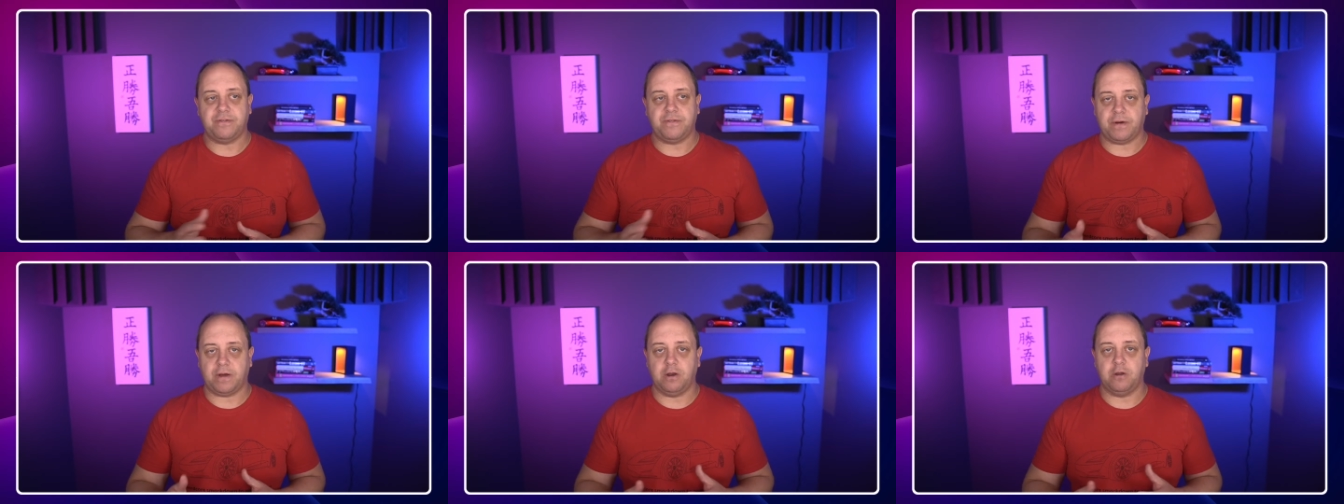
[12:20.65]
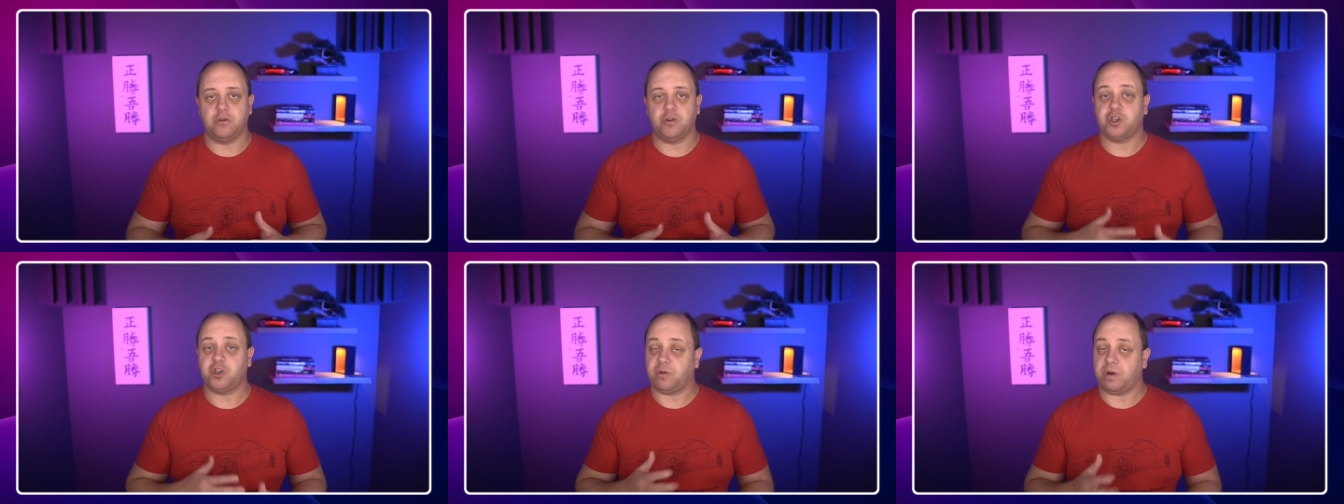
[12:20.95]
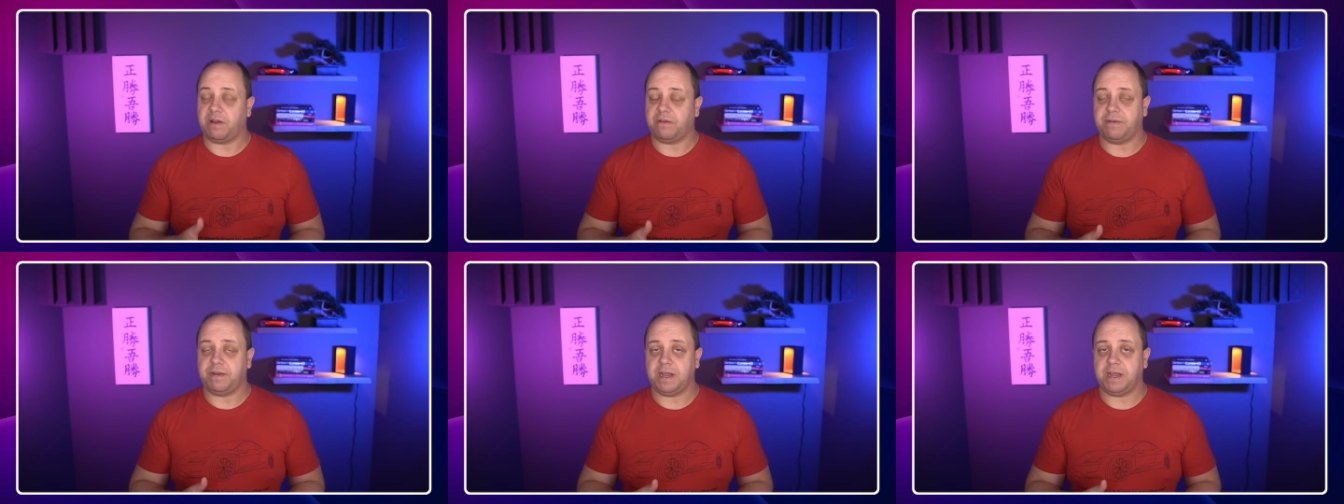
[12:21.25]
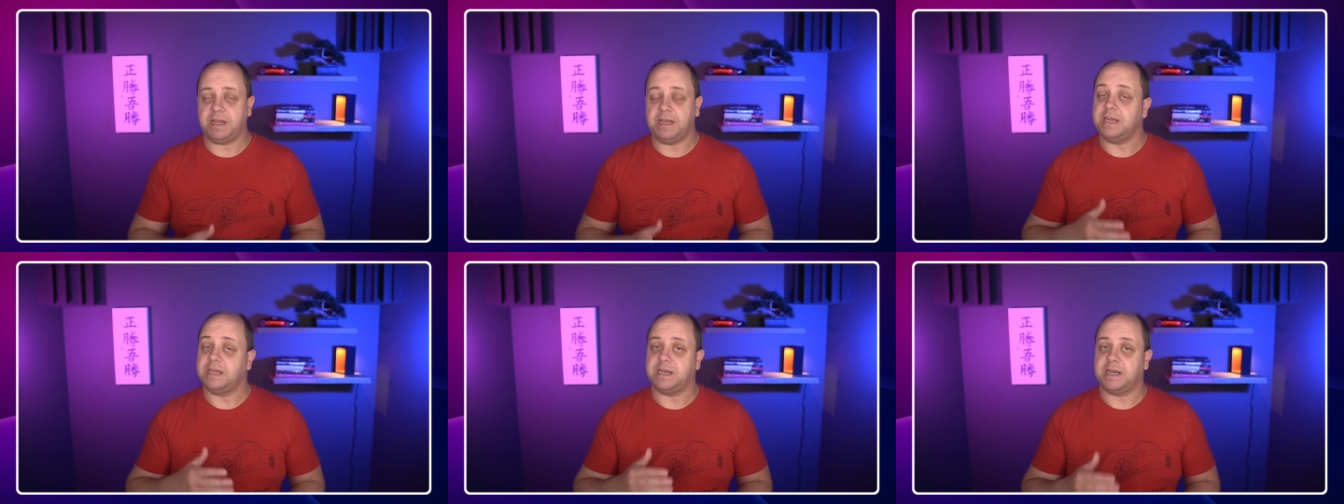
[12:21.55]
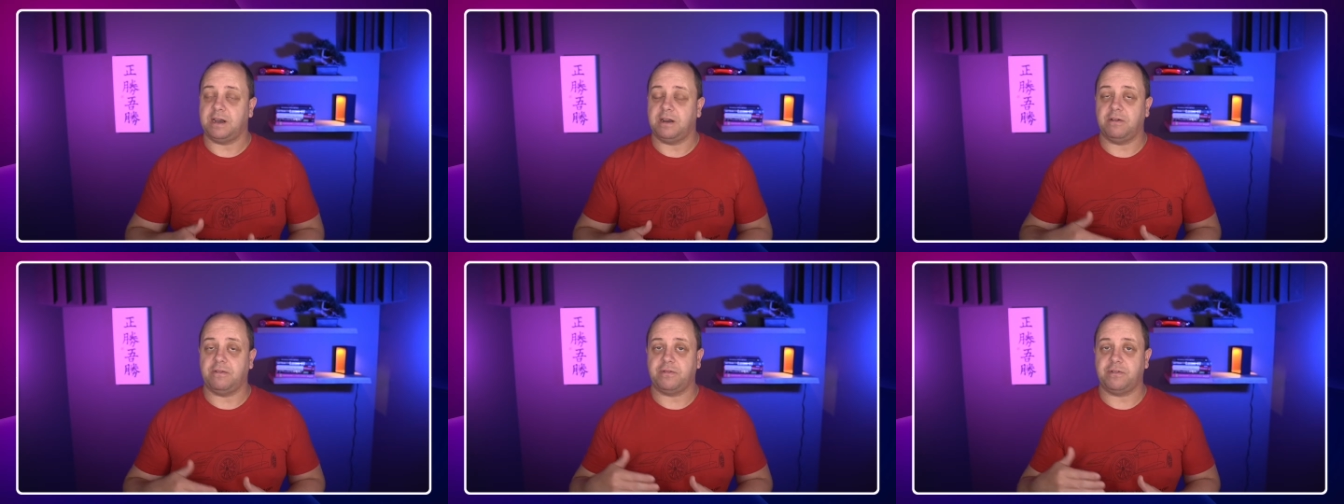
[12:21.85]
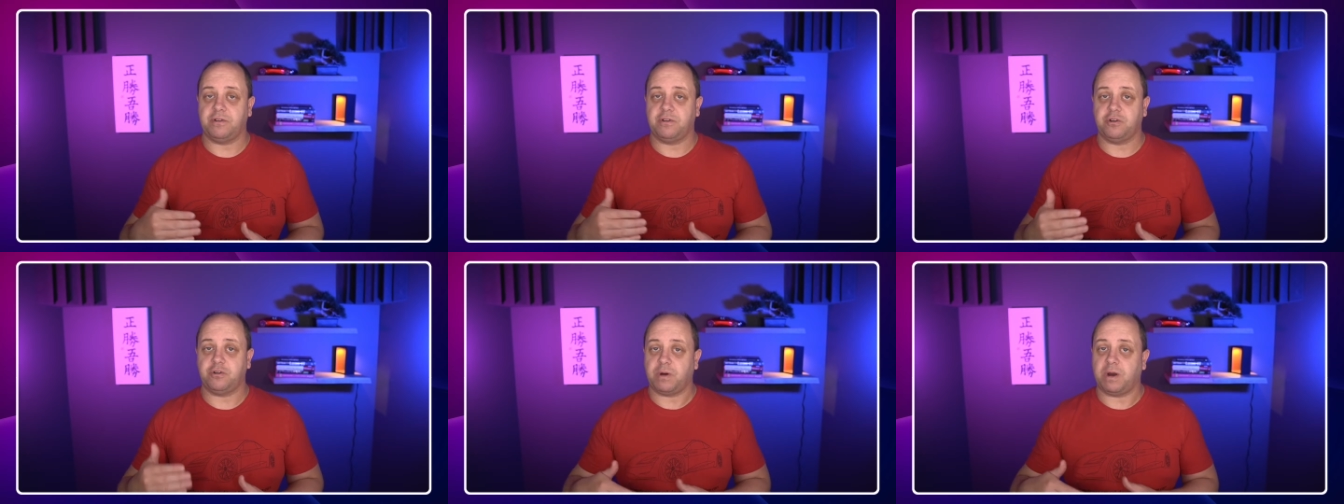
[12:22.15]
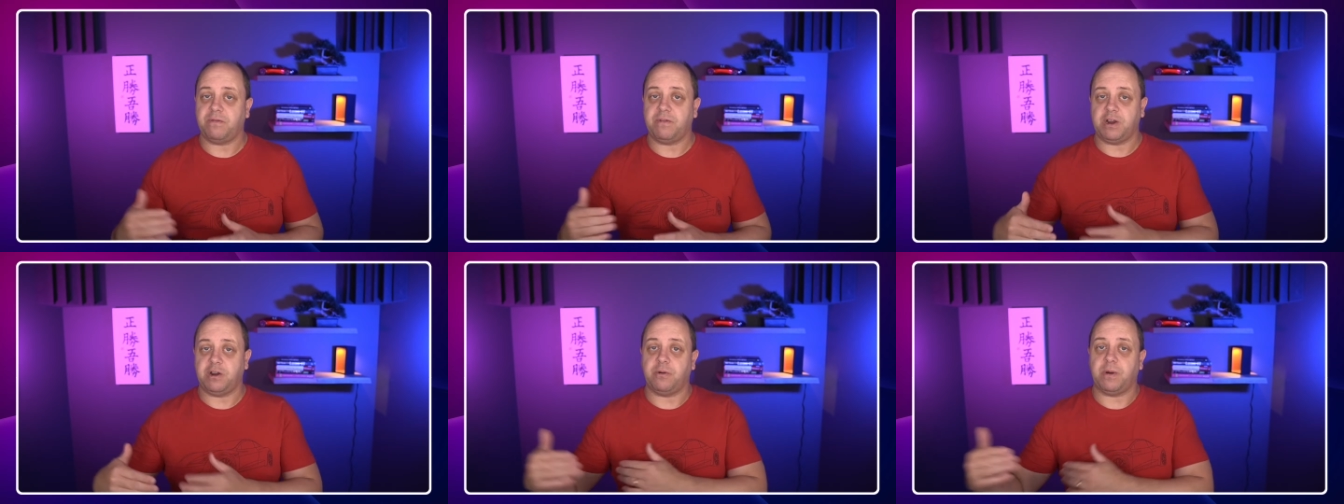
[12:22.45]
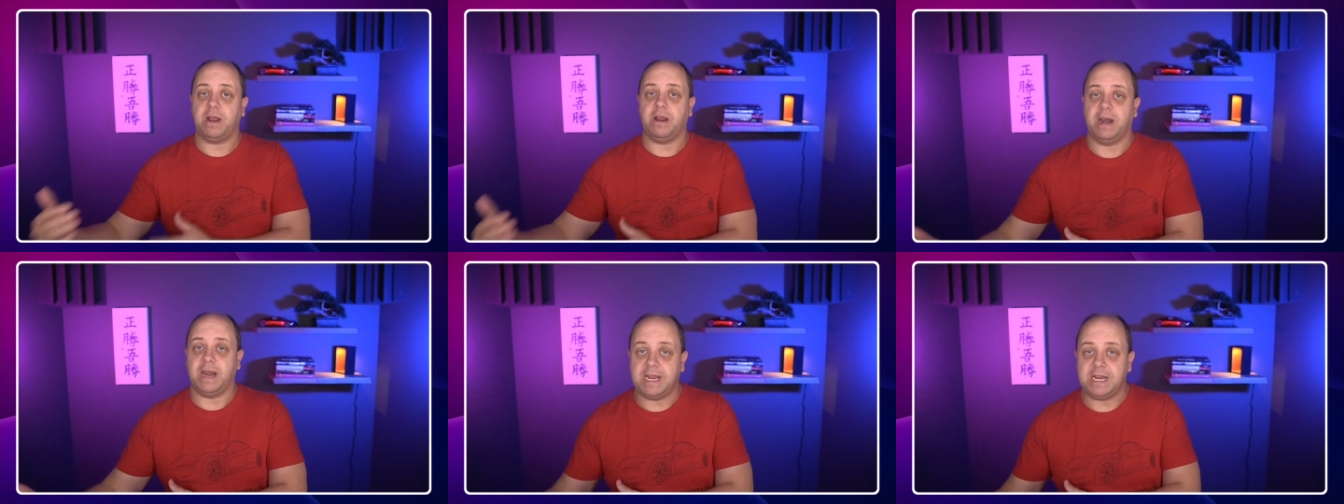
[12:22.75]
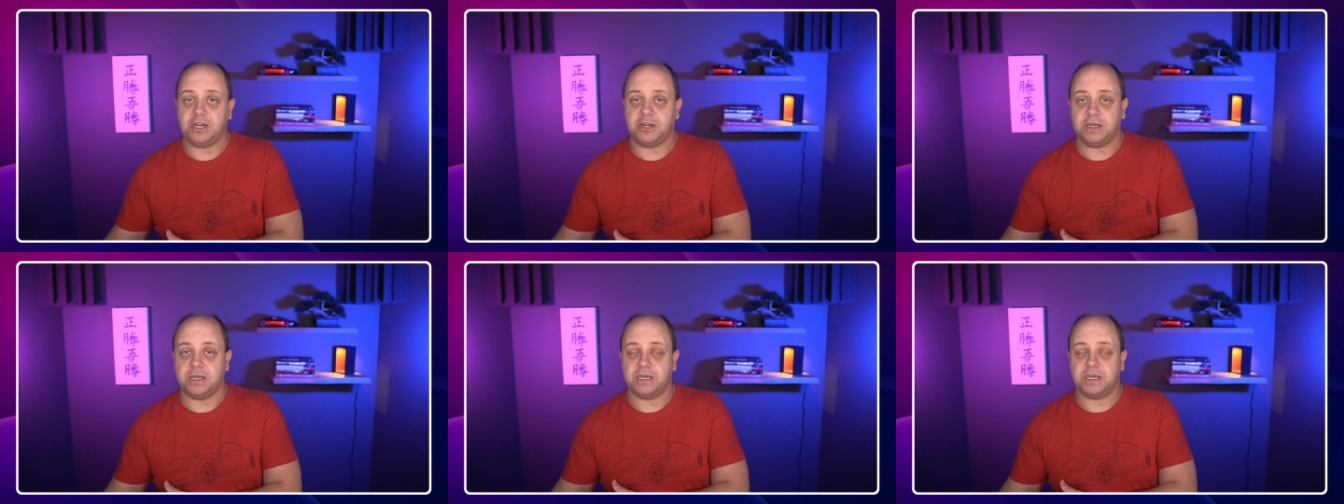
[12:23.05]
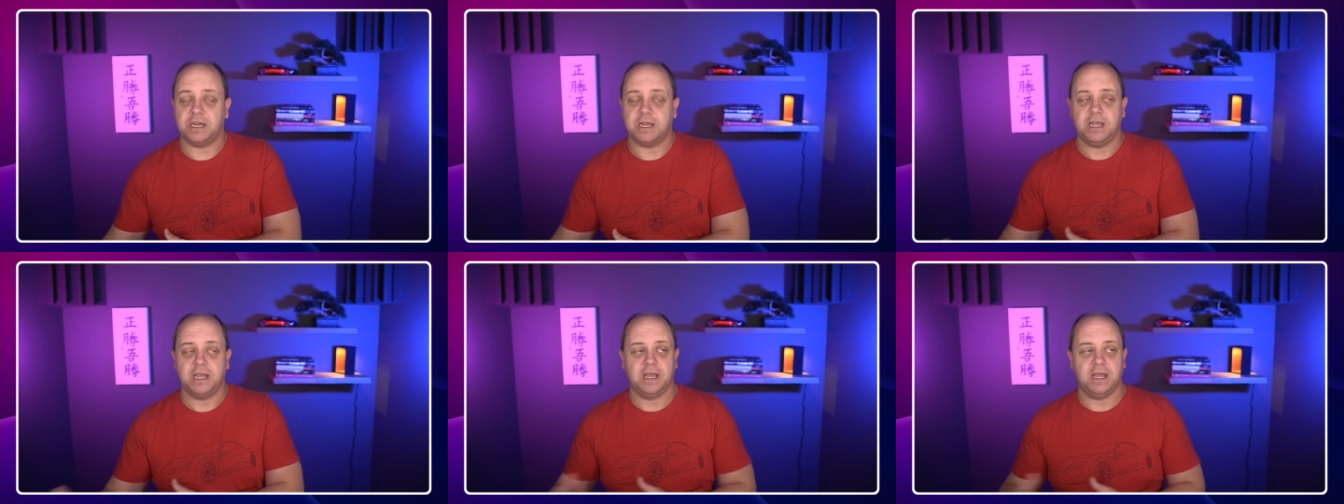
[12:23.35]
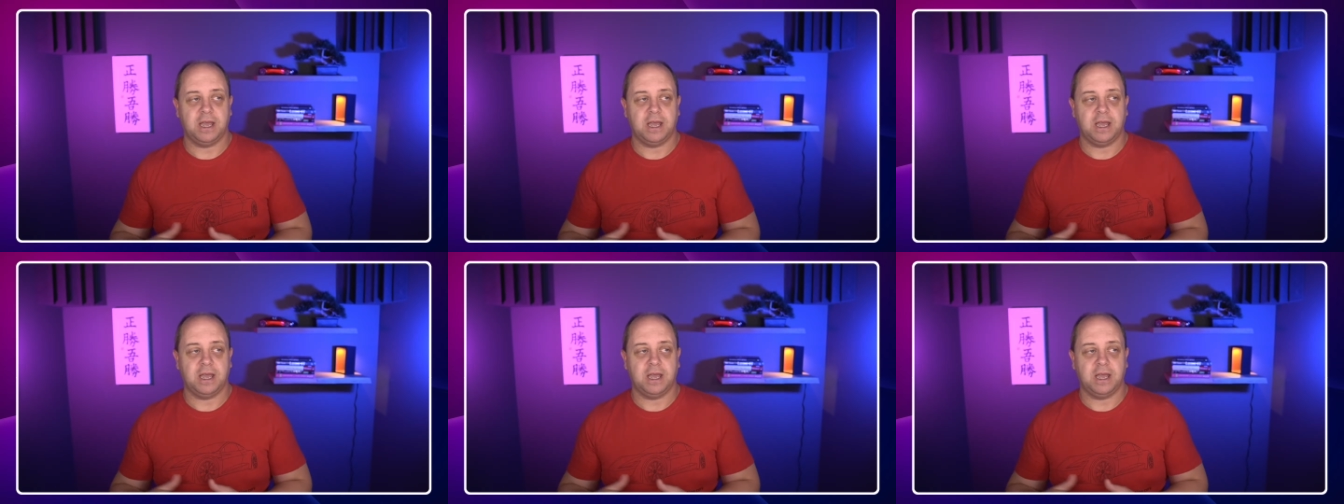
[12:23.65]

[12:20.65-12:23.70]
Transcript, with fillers: follows traffic instead of traffic regulations